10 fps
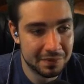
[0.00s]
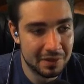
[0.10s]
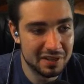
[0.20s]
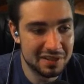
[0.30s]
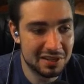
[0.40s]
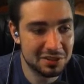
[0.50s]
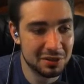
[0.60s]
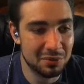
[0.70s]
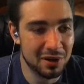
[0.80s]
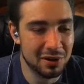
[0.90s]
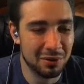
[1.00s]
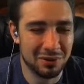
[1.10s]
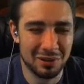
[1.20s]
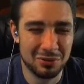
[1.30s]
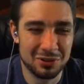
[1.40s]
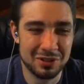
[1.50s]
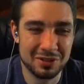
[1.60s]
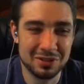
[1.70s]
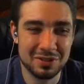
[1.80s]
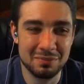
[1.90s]
It's actually weird how close this
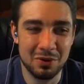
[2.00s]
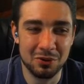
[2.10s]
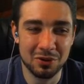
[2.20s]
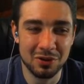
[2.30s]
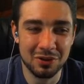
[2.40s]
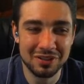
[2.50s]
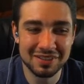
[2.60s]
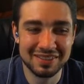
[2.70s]
is to Molder Hulk.